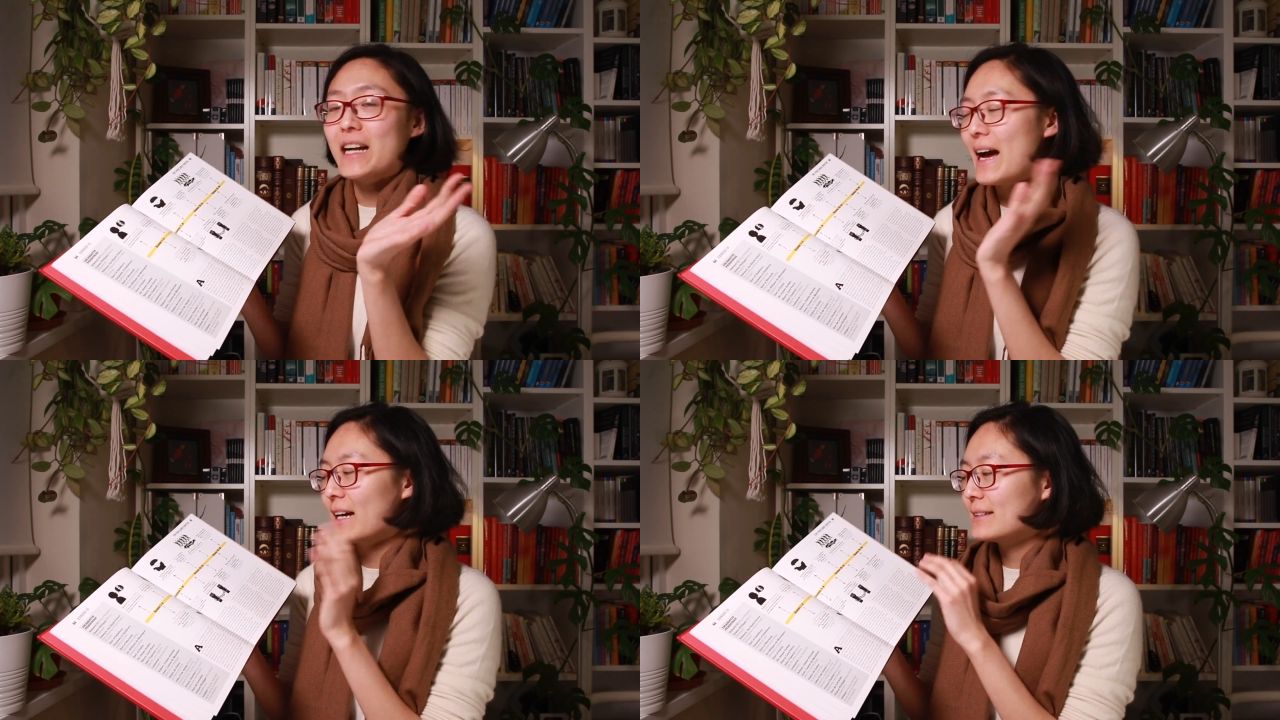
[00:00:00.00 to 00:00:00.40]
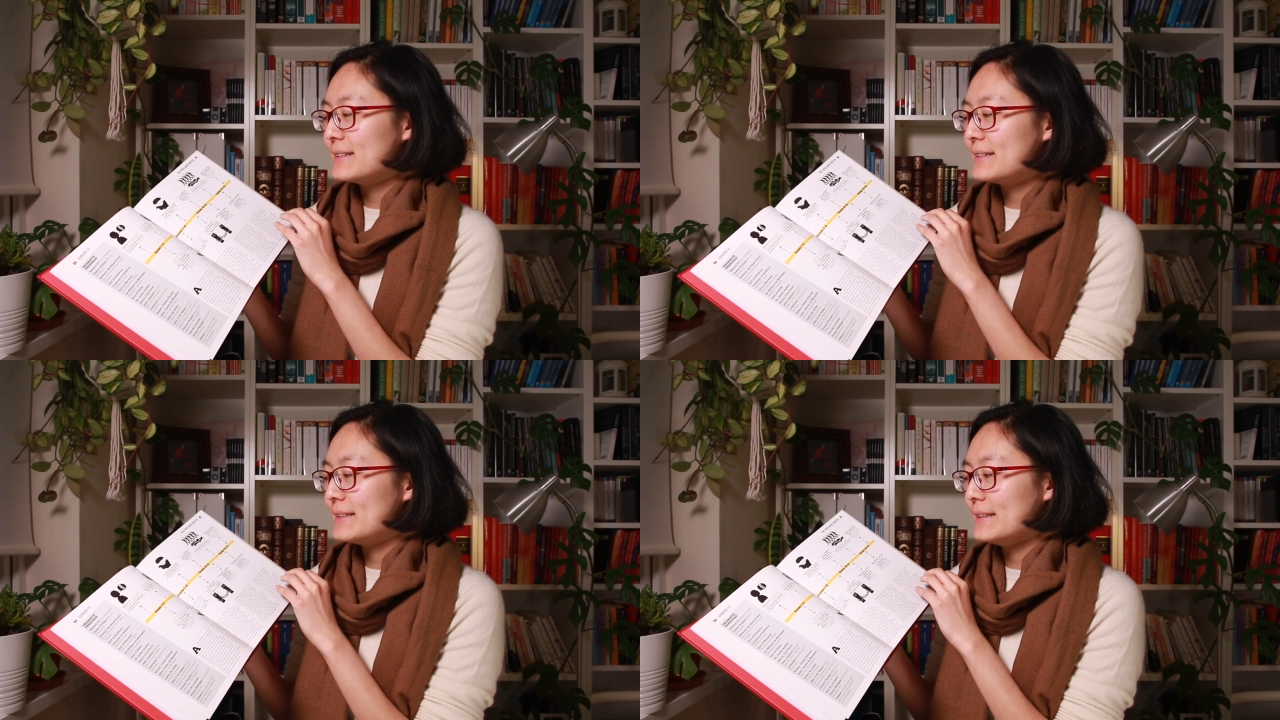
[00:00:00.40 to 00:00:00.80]
act
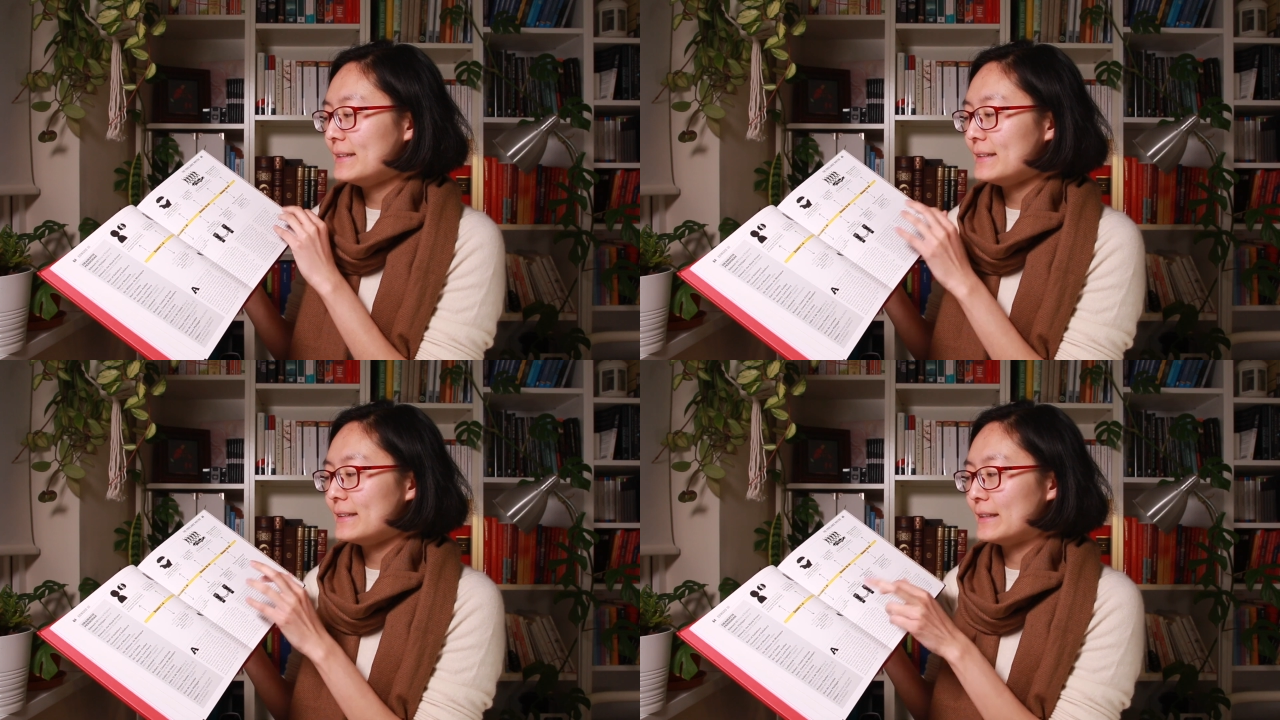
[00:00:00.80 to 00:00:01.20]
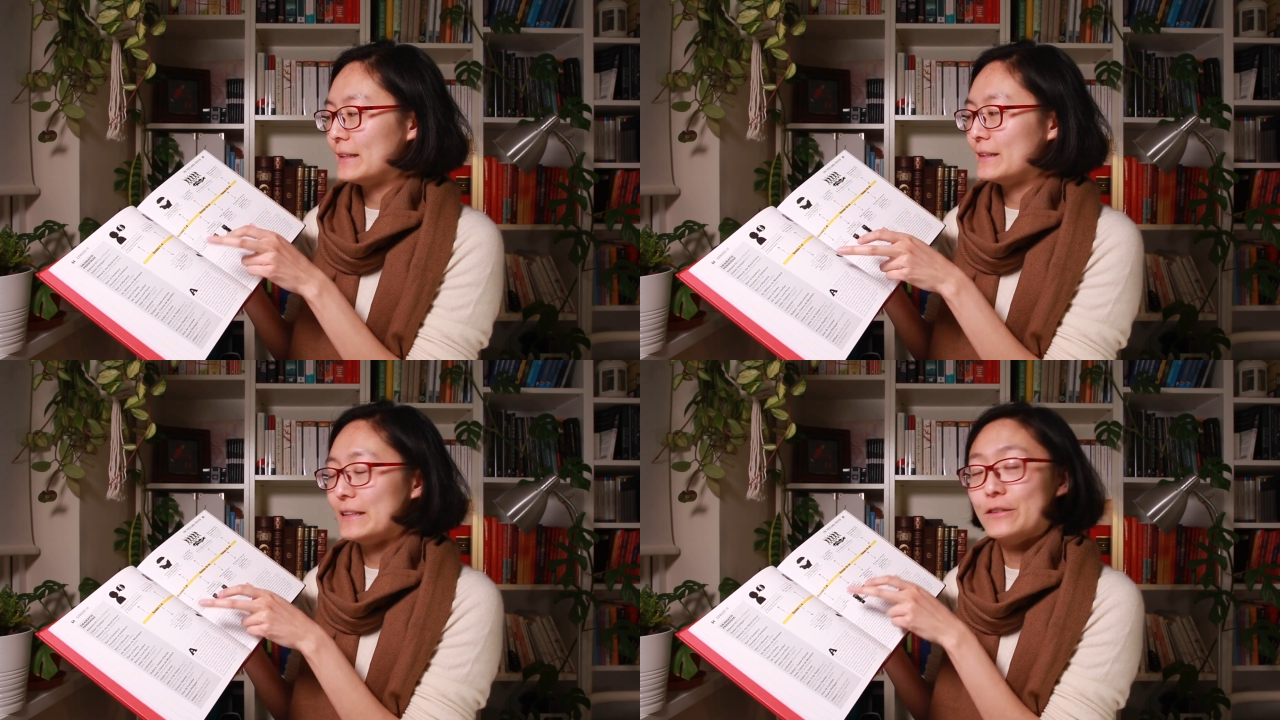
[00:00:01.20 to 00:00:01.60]
and scene in
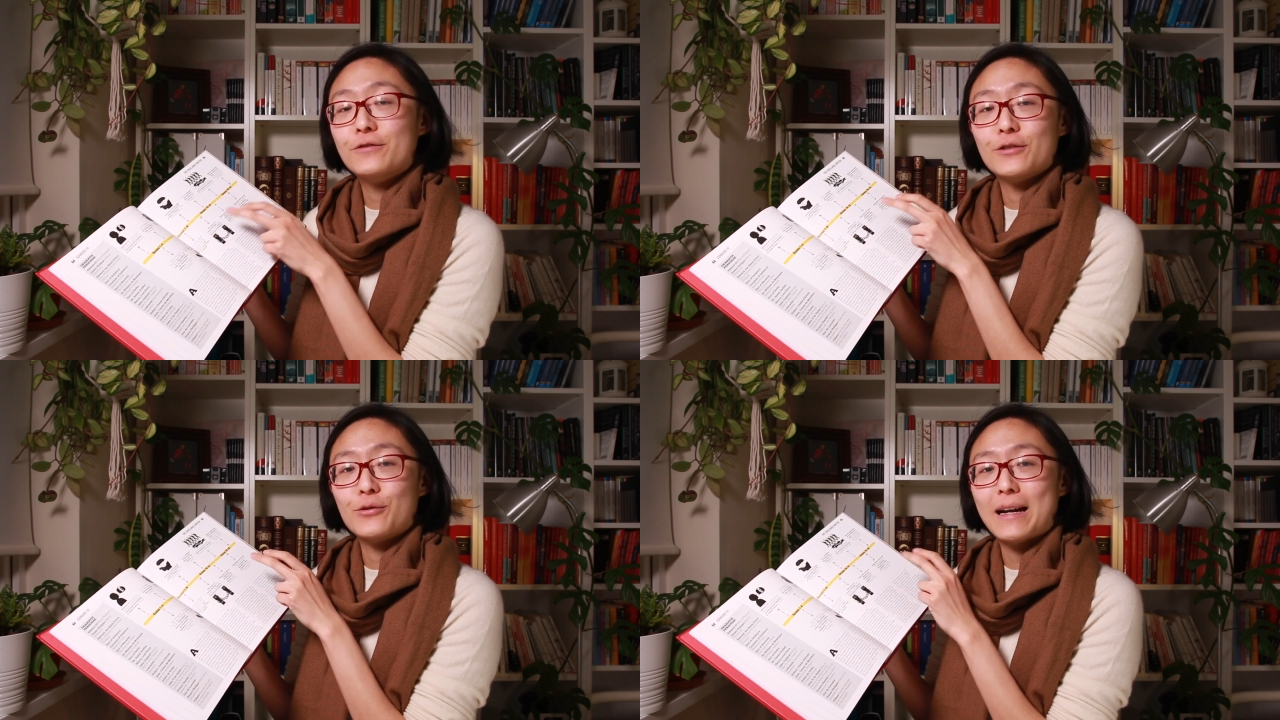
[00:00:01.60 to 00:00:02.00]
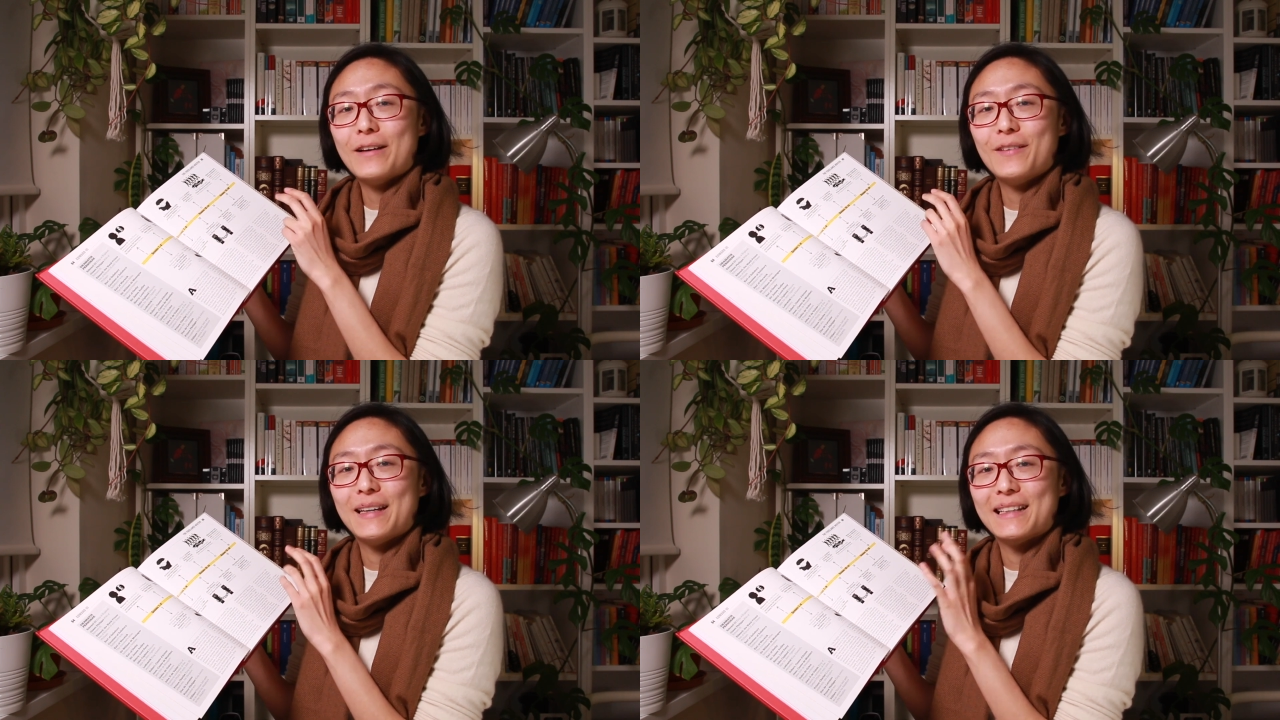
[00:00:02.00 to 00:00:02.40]
an
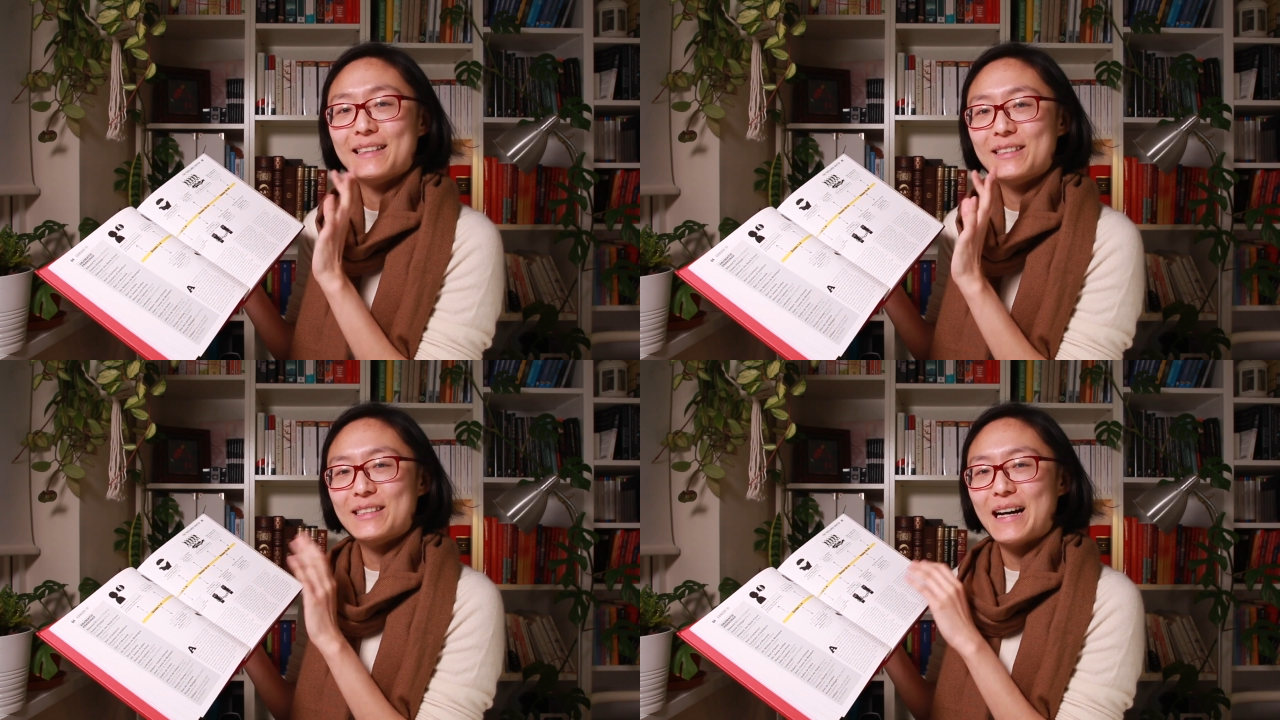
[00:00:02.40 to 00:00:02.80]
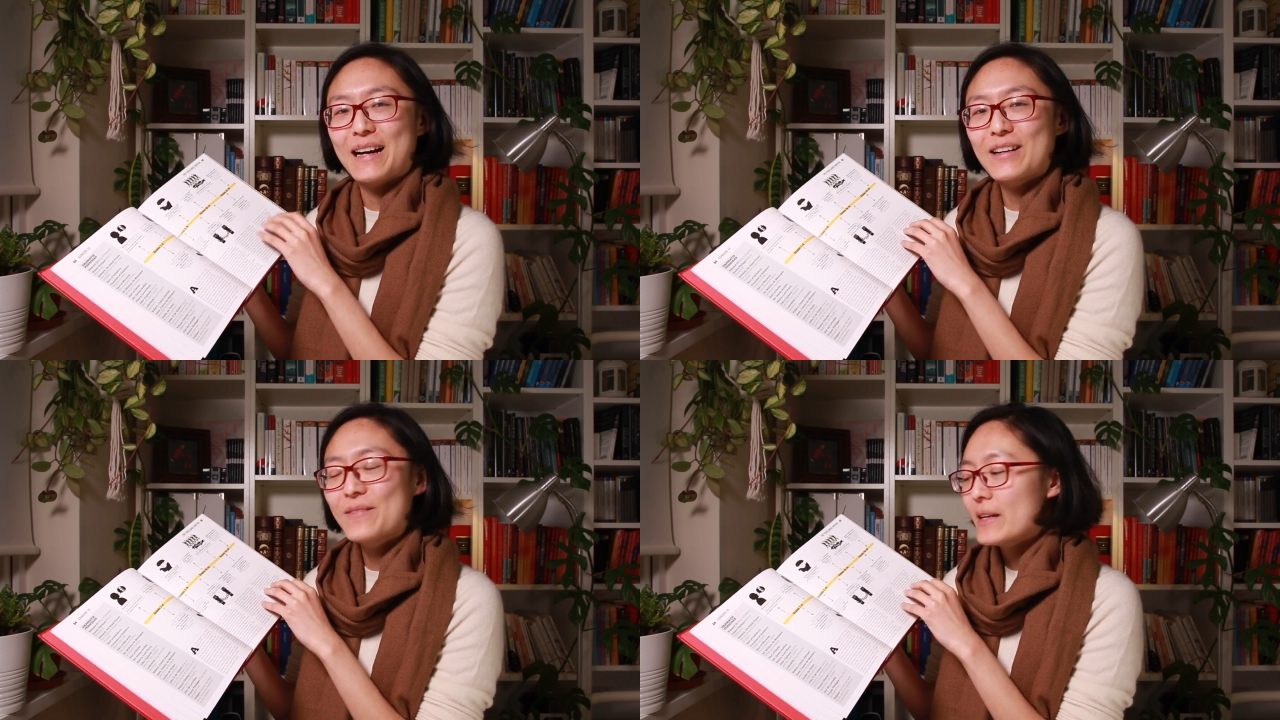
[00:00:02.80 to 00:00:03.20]
infographic
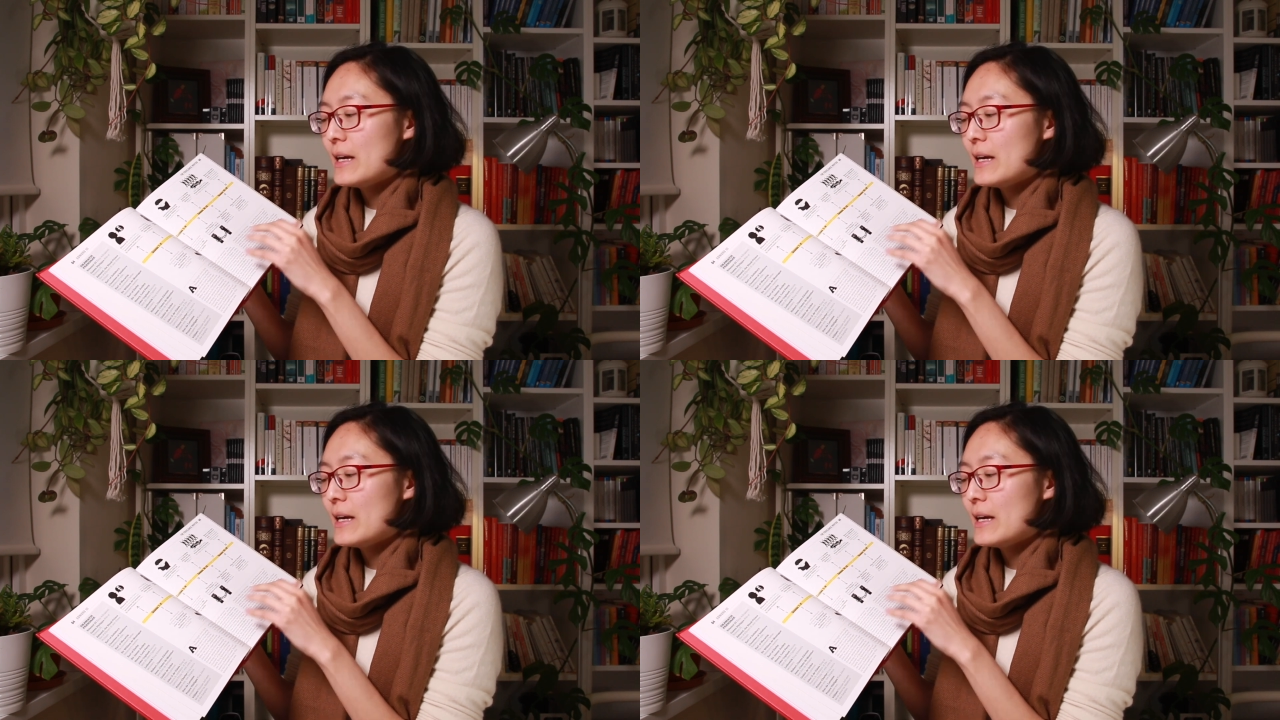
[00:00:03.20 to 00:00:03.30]
style